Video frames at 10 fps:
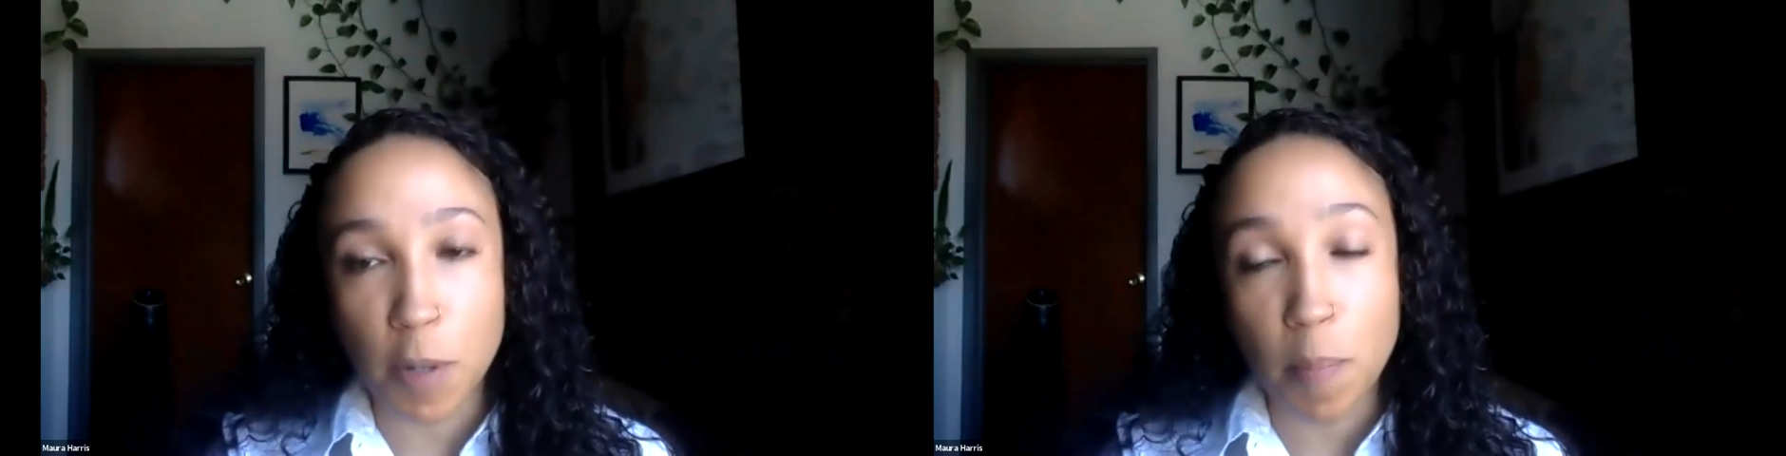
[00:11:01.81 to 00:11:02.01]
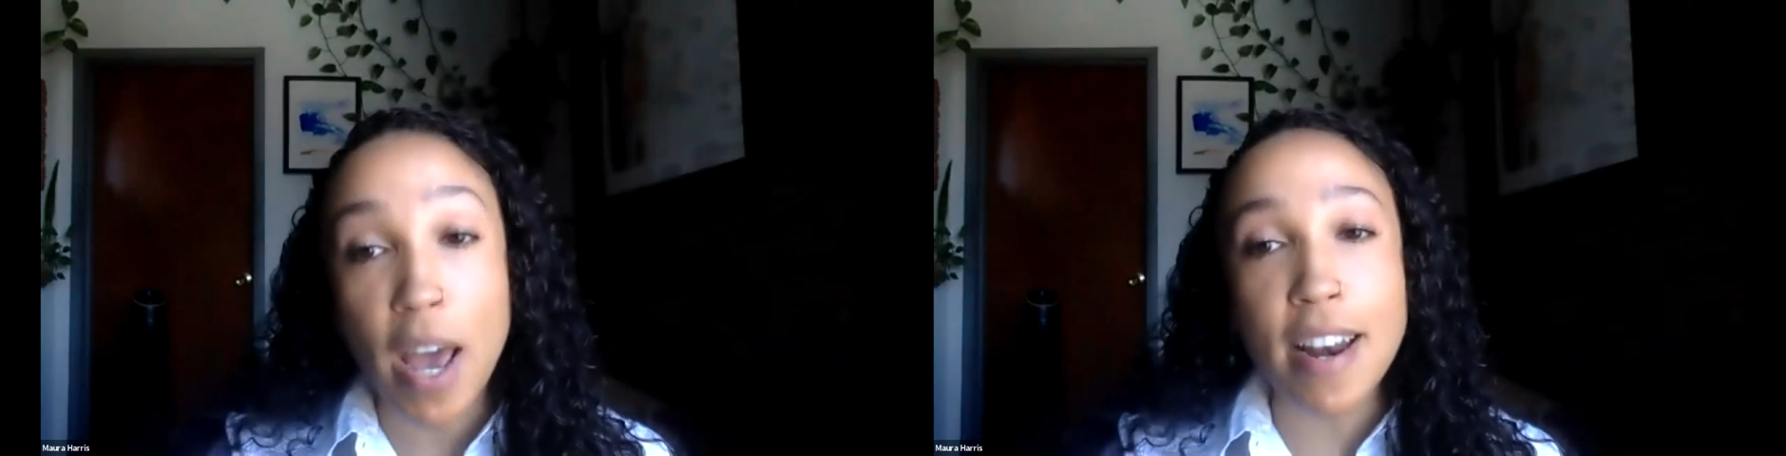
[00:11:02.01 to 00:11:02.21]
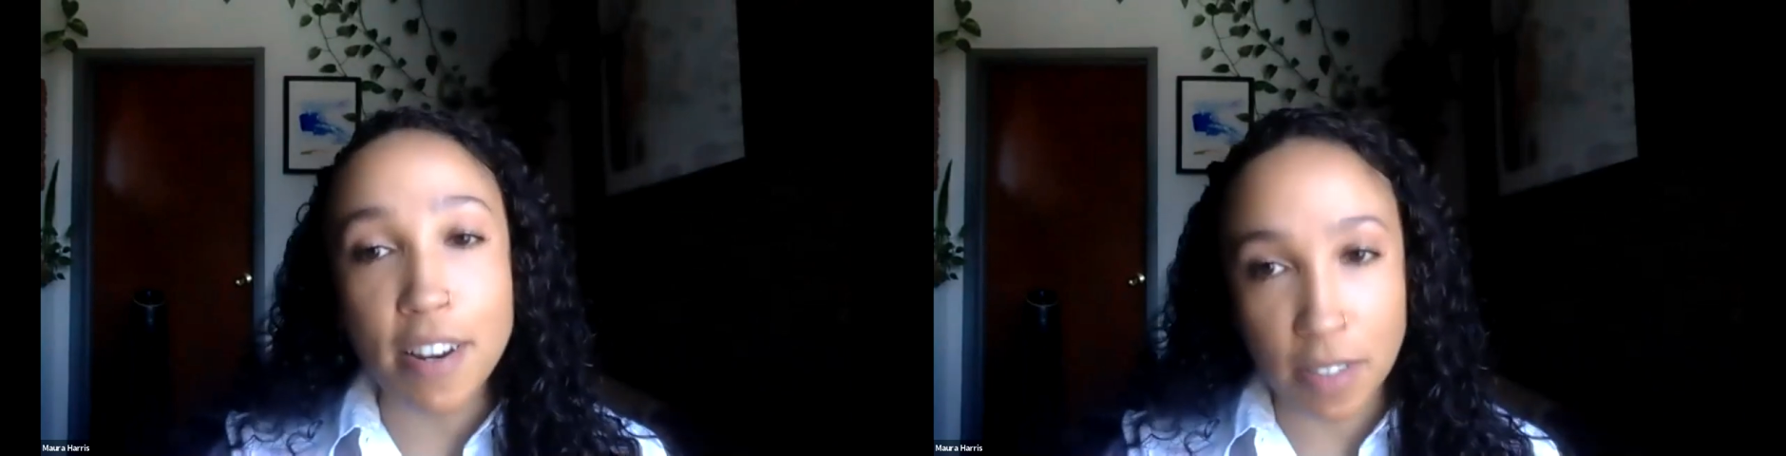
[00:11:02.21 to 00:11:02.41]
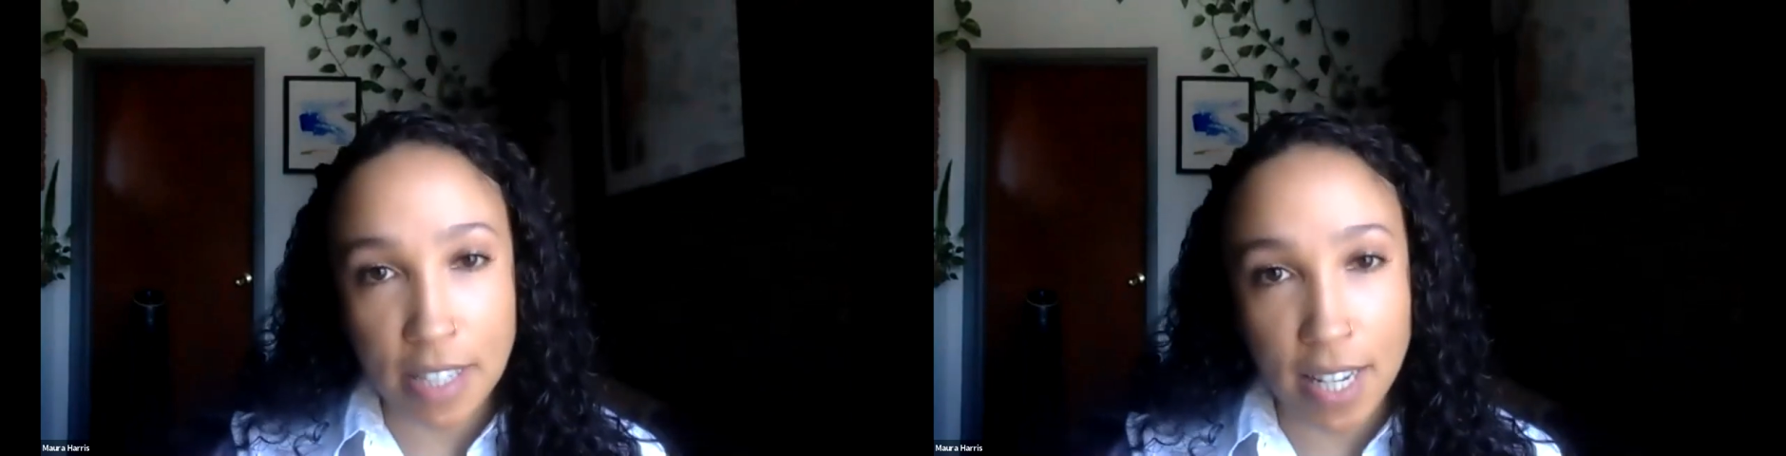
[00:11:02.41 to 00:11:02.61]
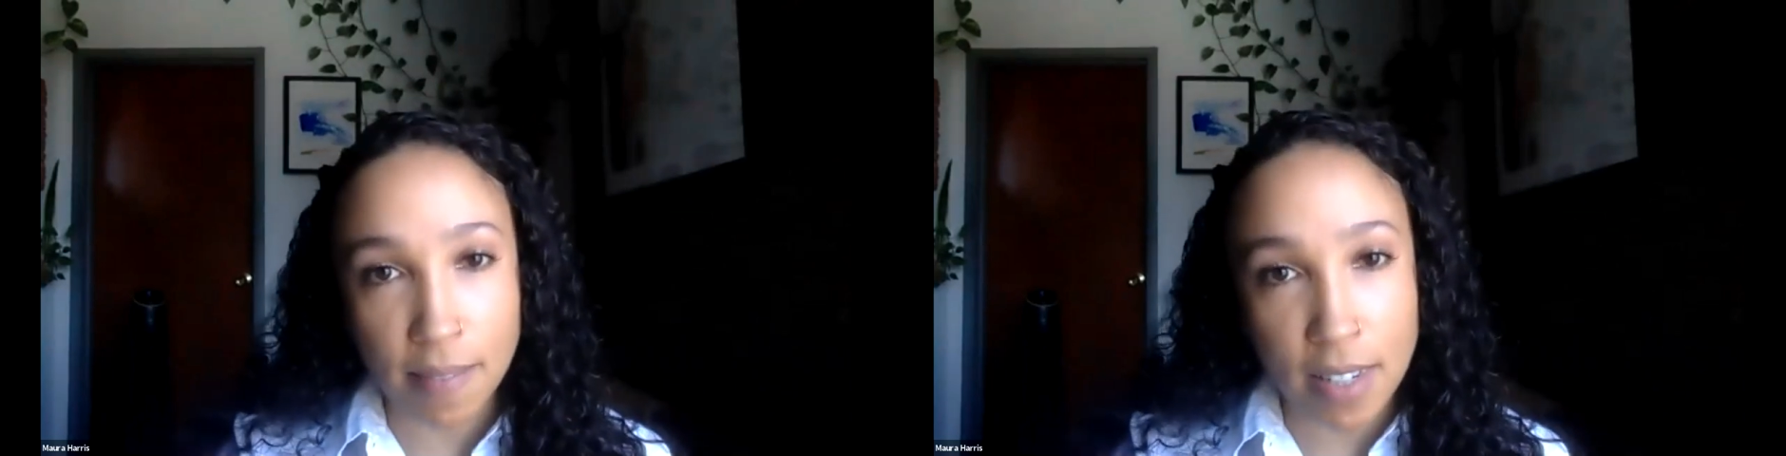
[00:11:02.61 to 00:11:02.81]
depend on
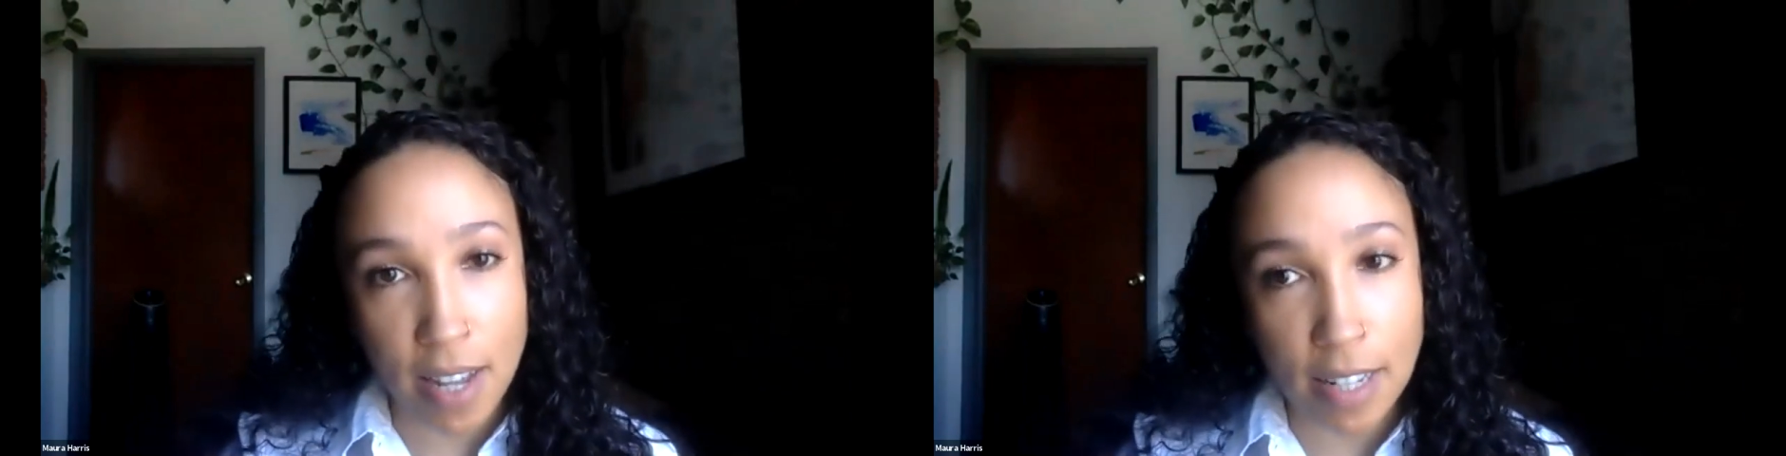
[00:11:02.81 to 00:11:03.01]
safety net